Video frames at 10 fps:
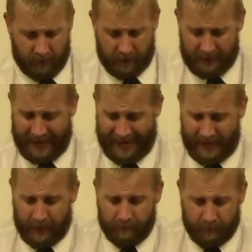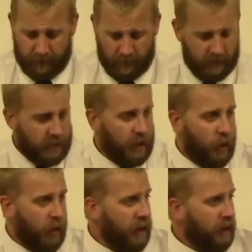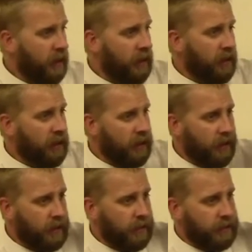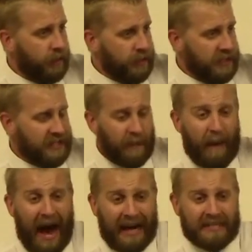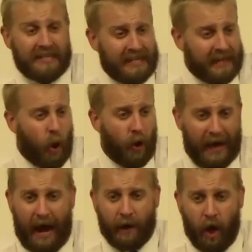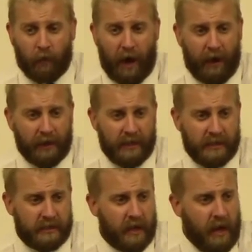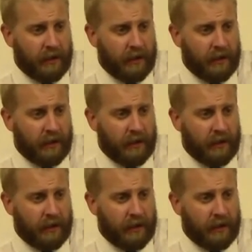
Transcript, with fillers: To say, you know what? There's this apostasy going on all around us.